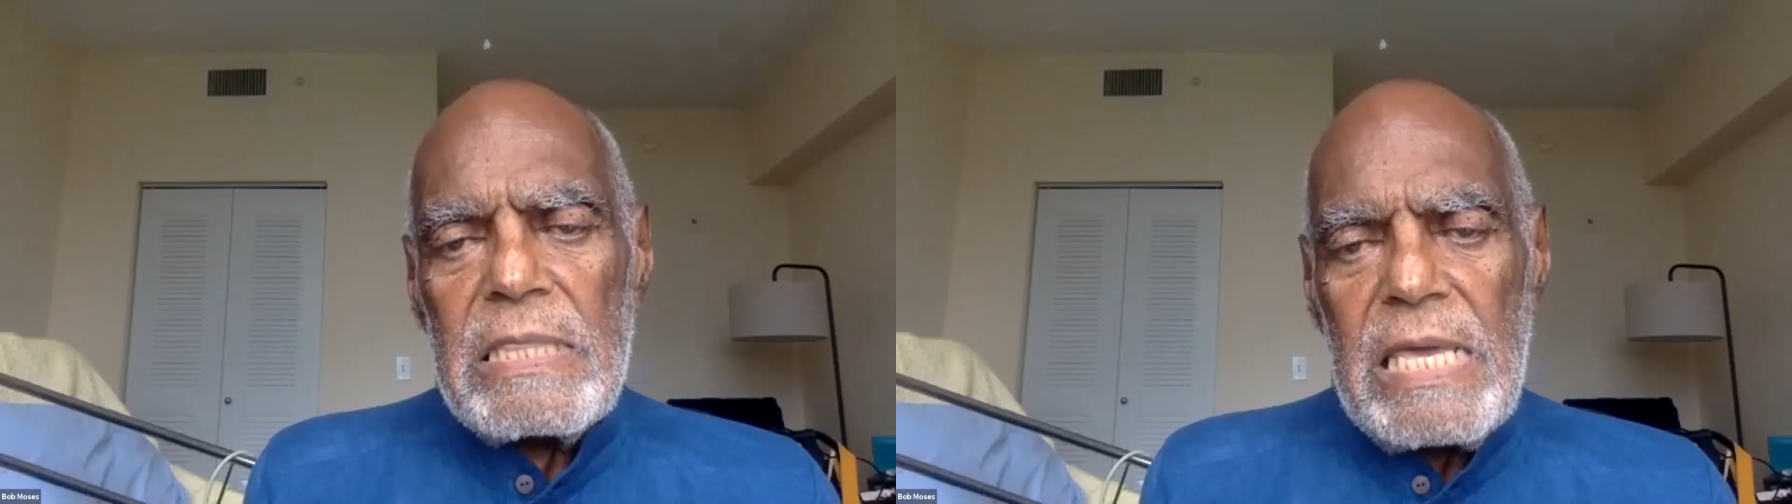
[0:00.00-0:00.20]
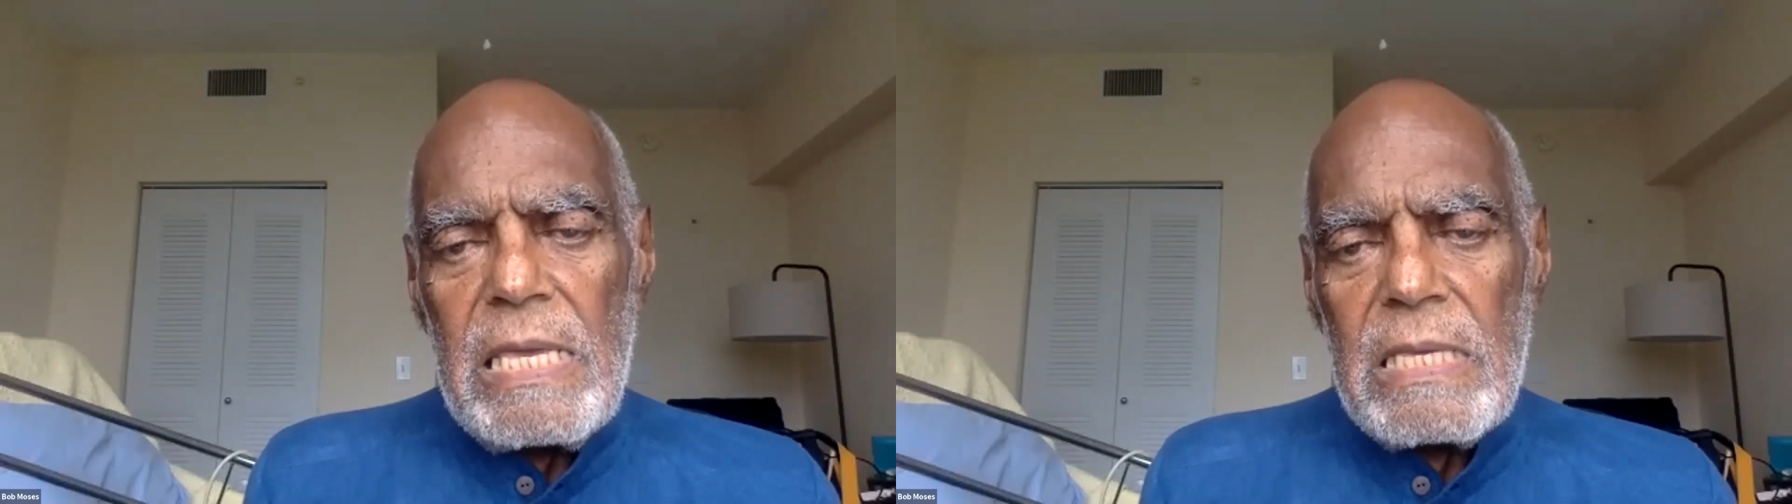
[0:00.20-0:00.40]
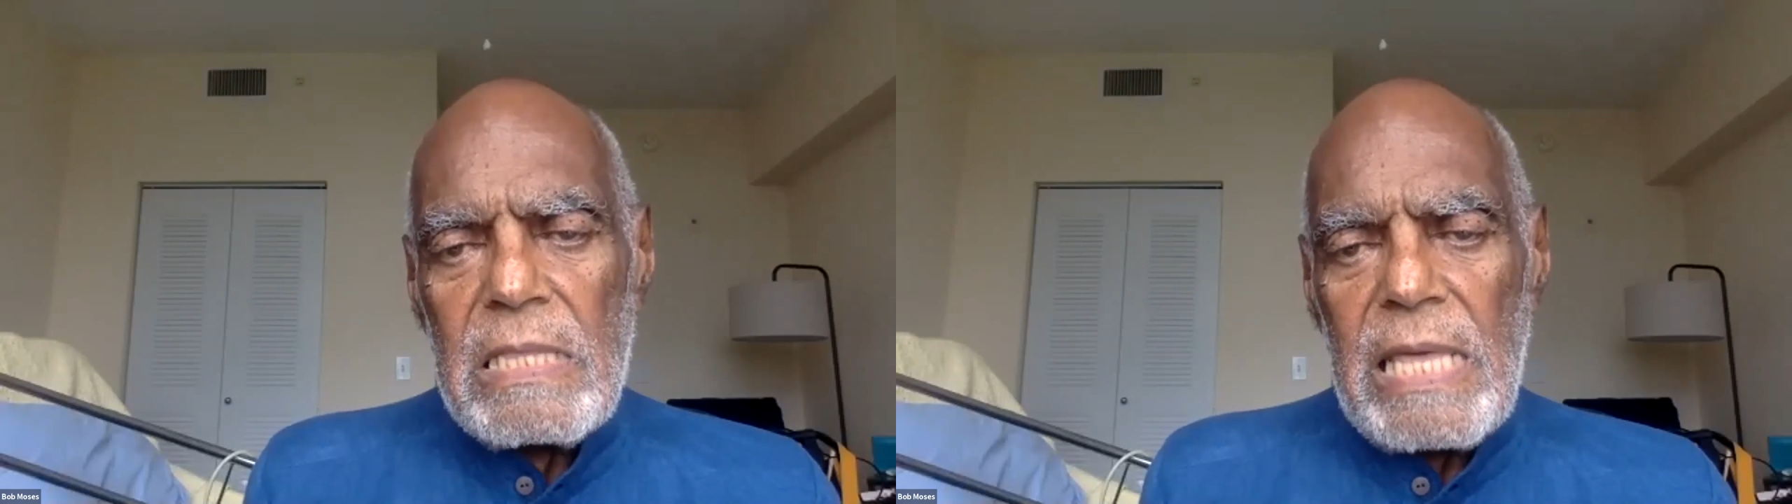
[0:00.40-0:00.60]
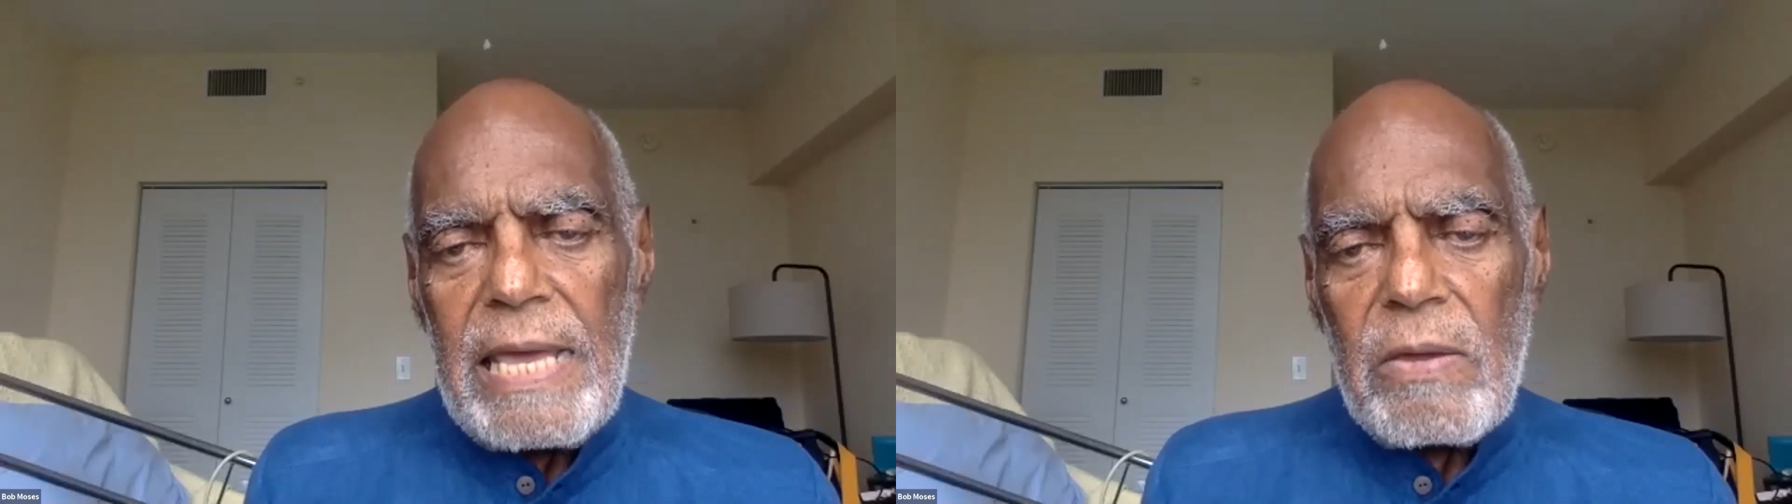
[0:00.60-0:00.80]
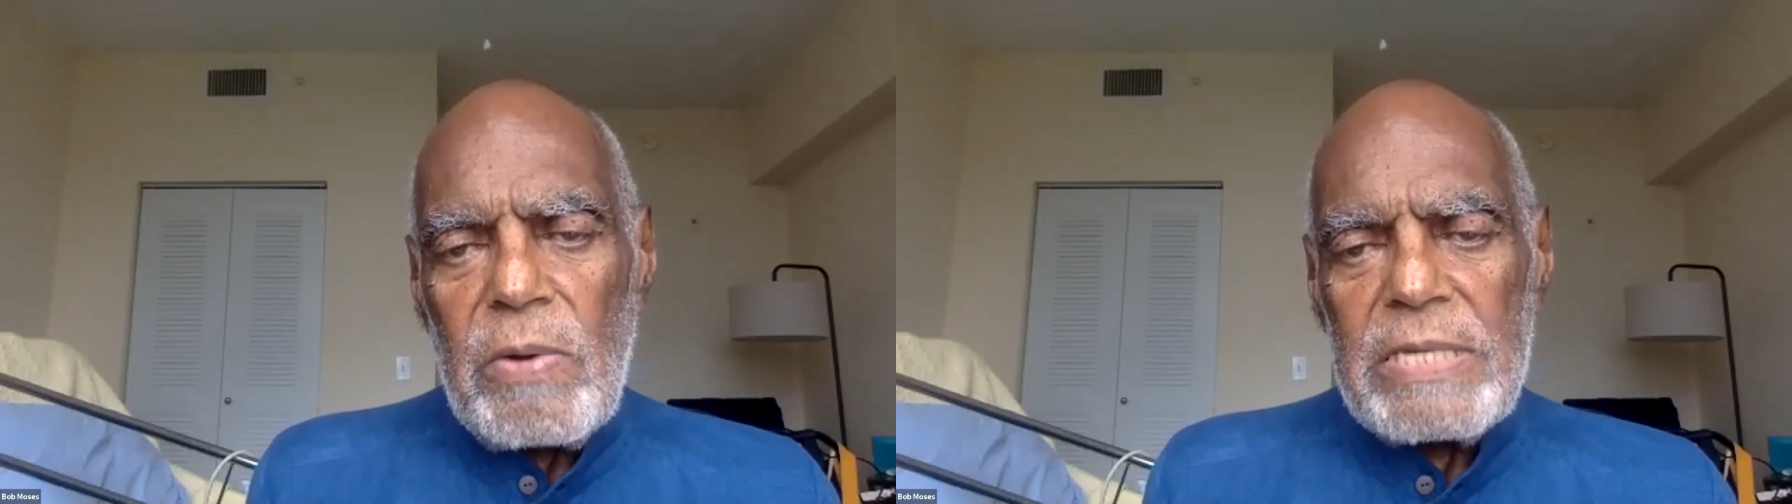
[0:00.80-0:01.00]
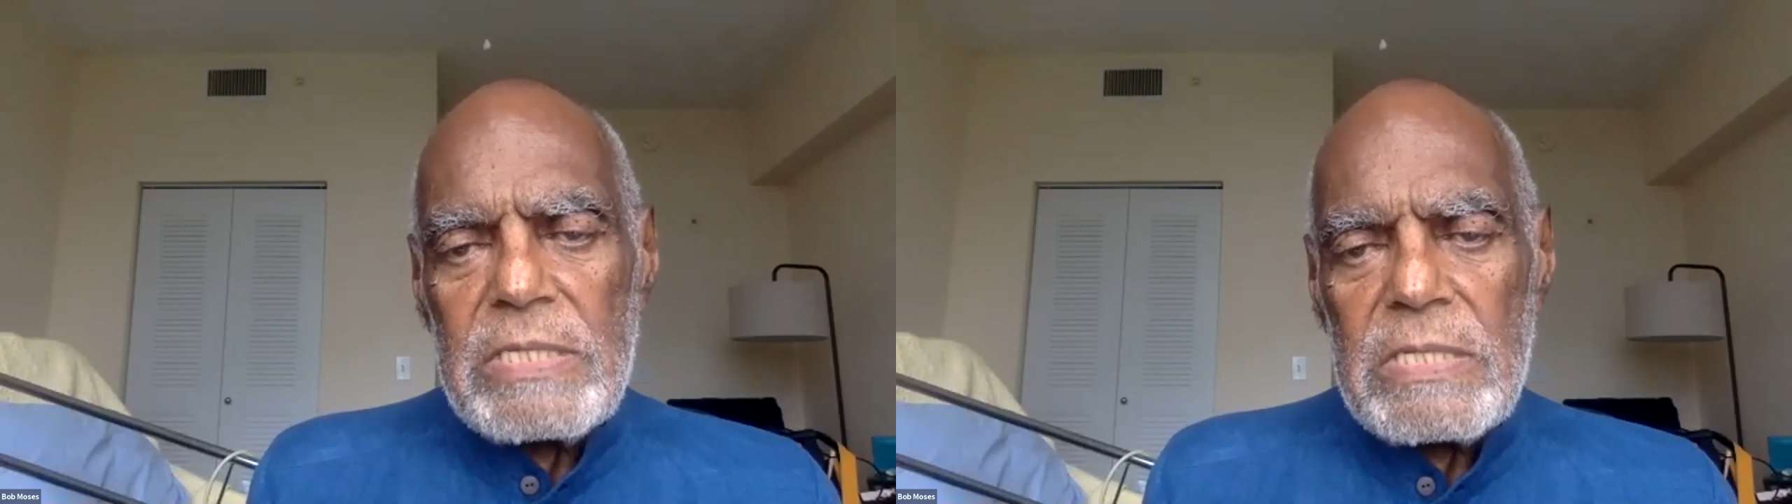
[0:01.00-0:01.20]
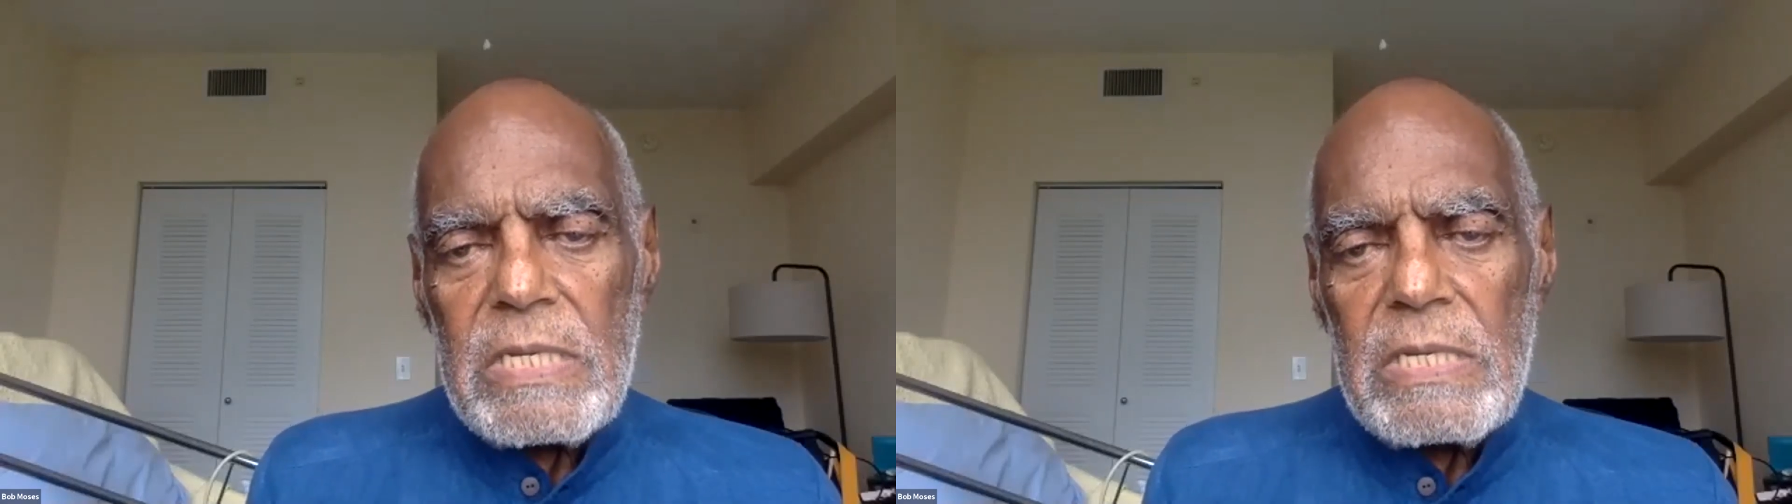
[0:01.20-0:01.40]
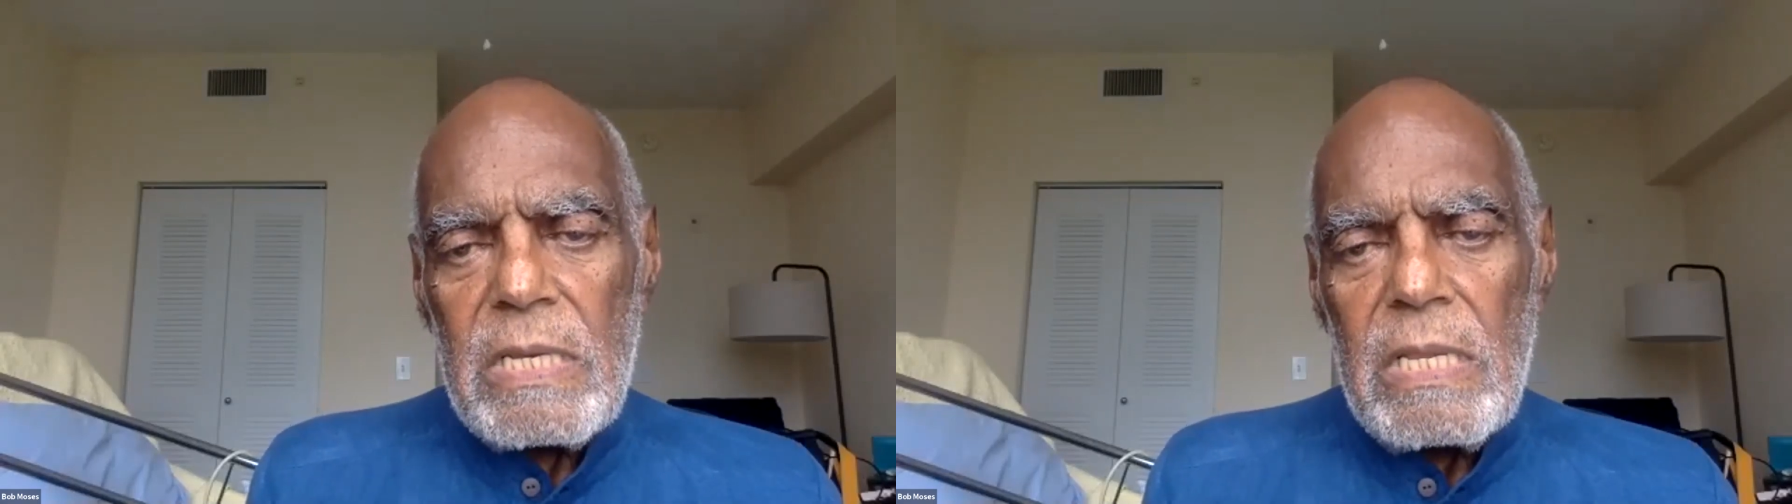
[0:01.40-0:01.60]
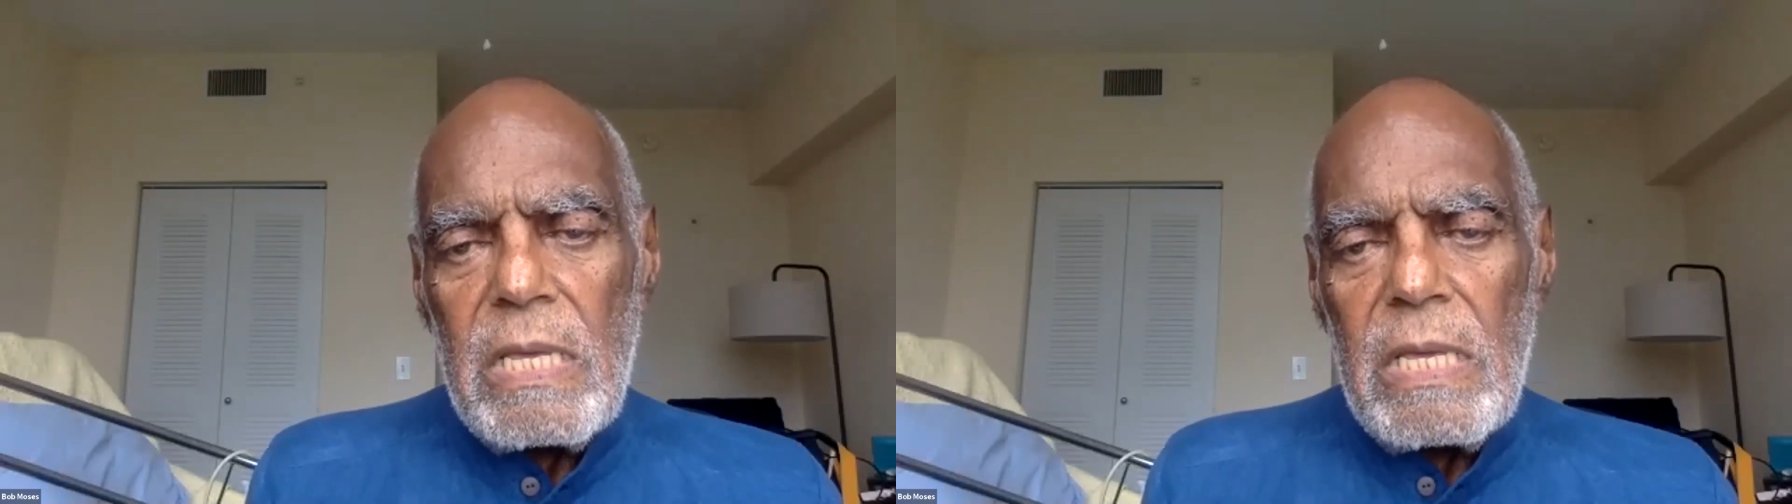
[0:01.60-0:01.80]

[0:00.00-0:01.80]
think that question